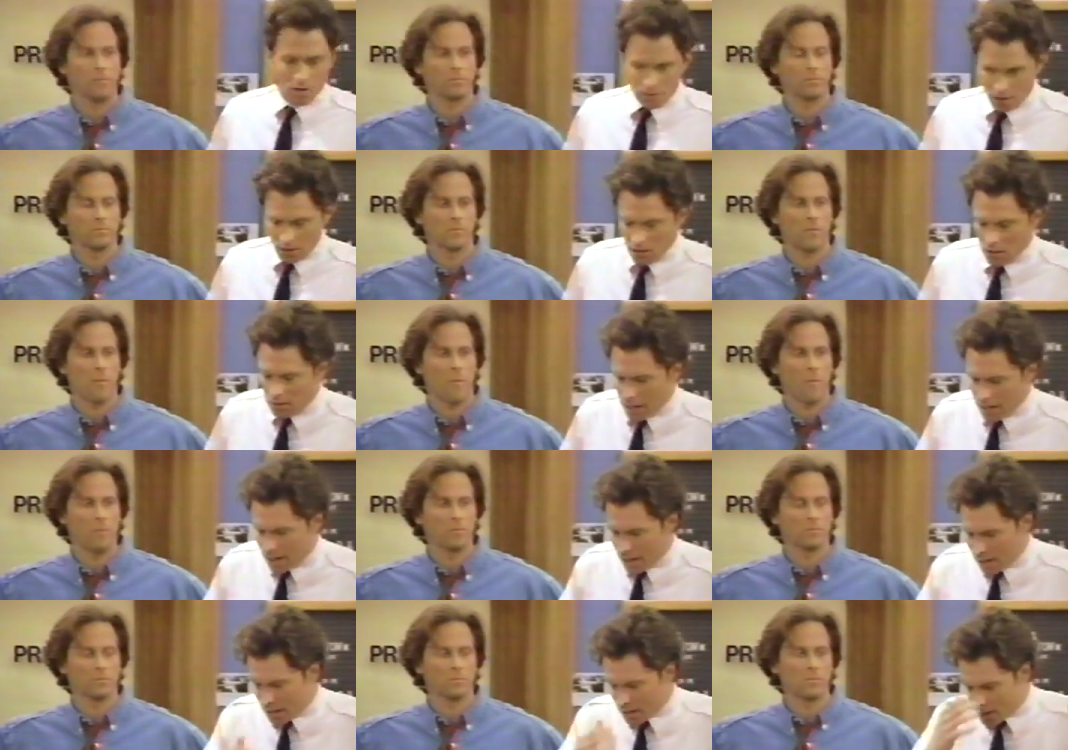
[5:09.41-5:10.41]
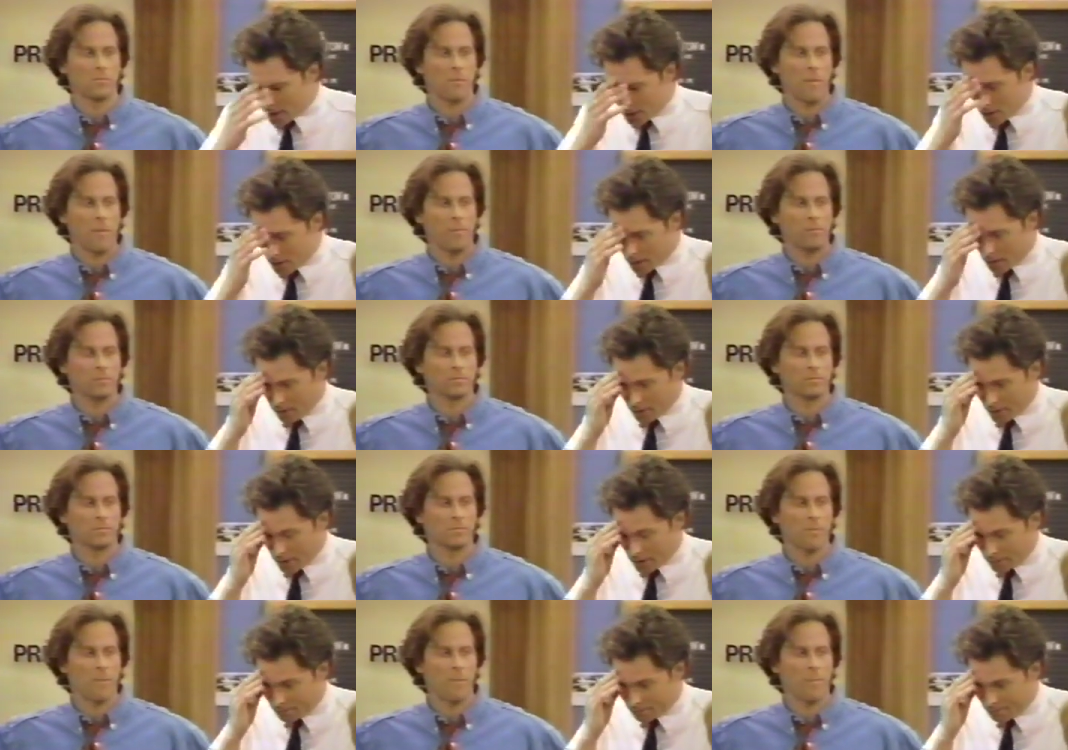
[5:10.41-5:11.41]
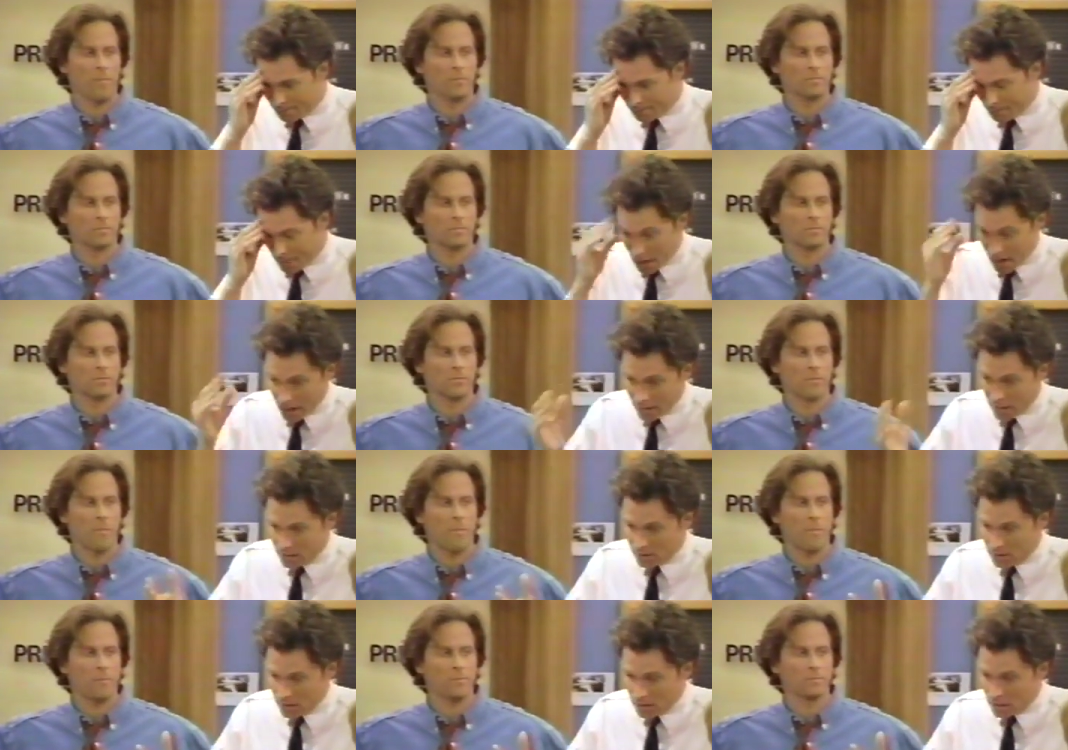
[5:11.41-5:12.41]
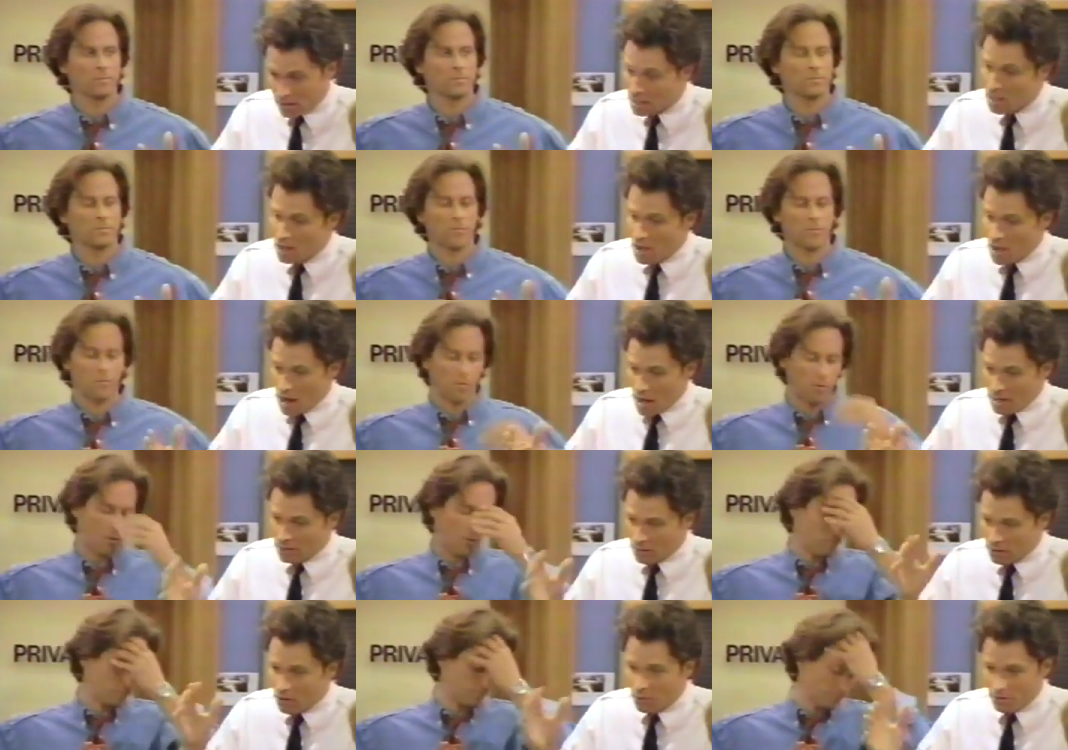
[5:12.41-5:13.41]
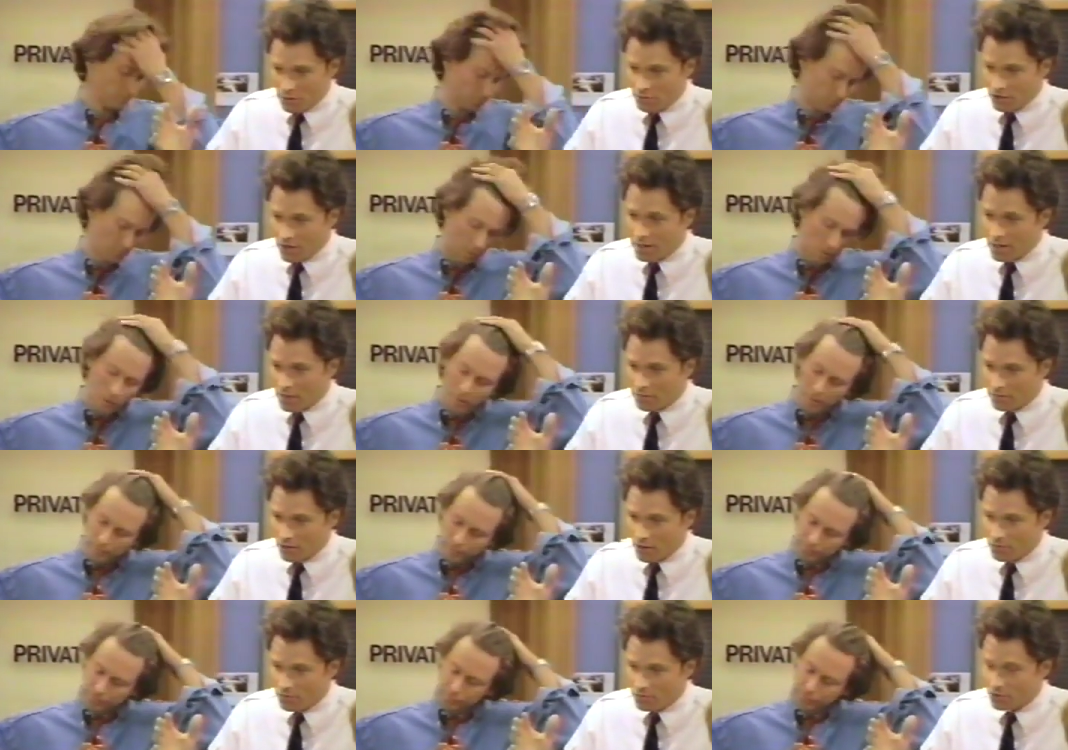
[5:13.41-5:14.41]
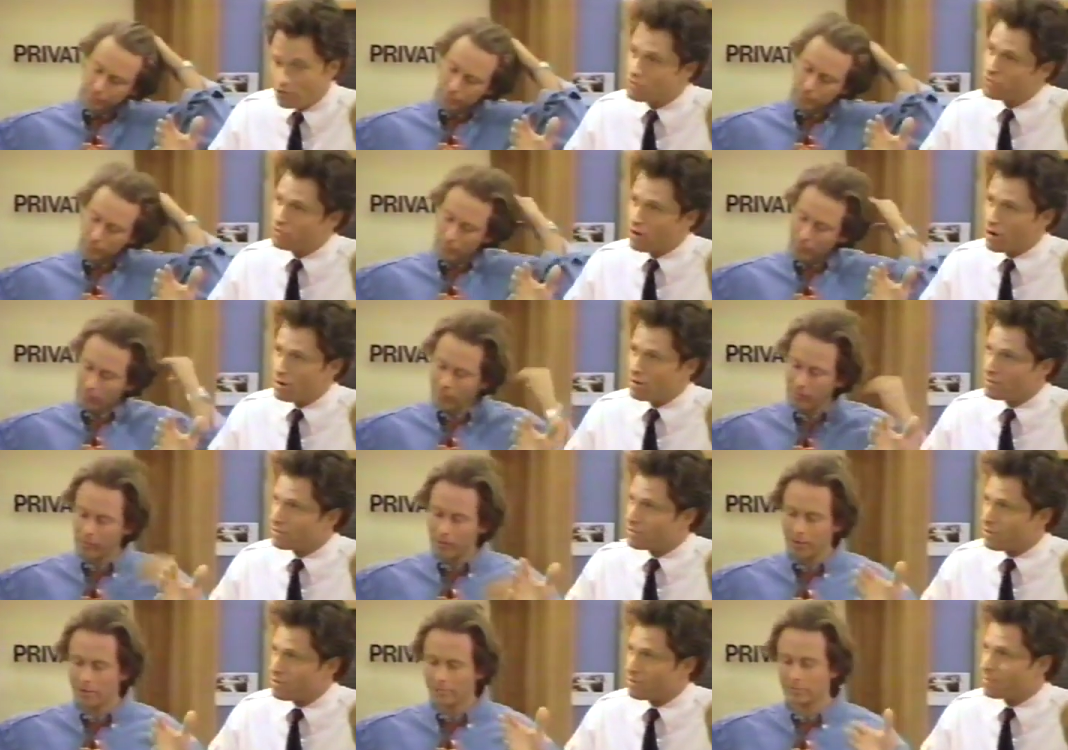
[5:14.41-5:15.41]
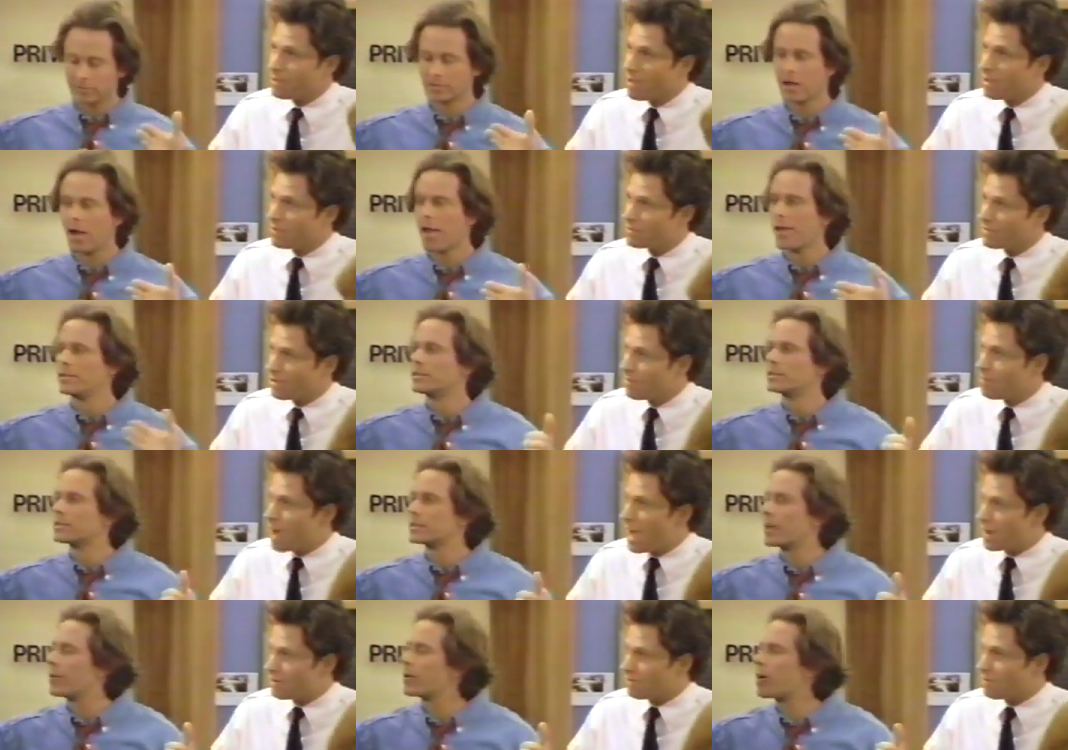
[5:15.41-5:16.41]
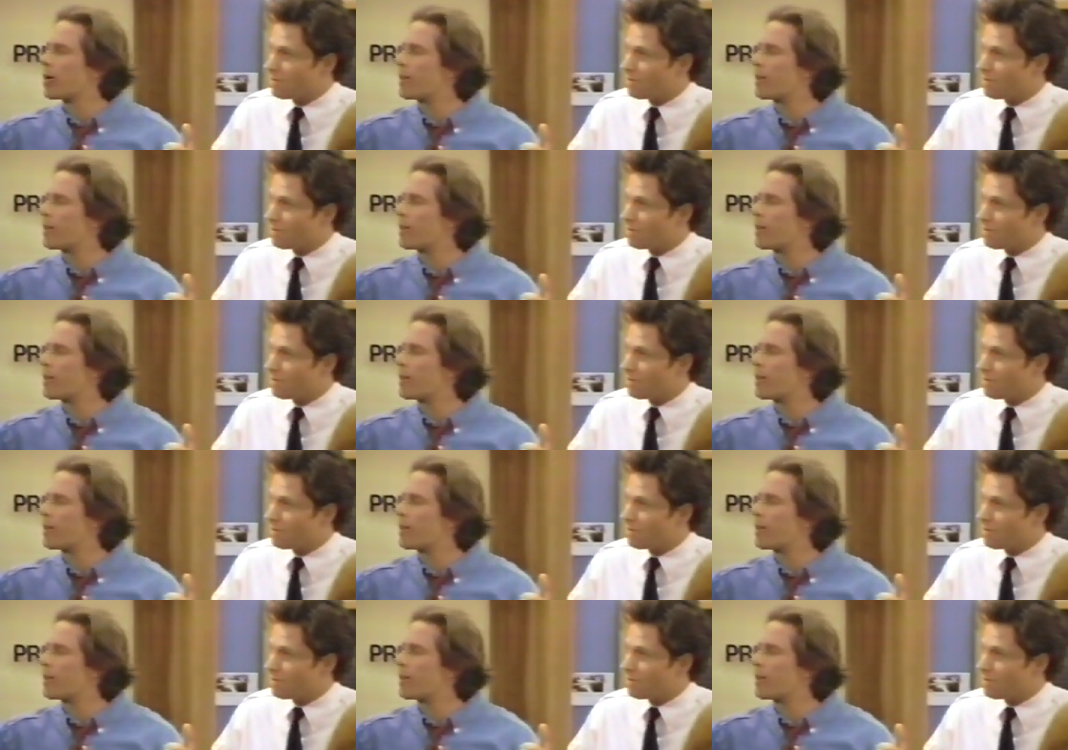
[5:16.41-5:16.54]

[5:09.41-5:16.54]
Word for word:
Speaker 1: Oh, good. Okay, uh, well then, I guess, uh, I don't know what to say next, so we should start and say something else and go back.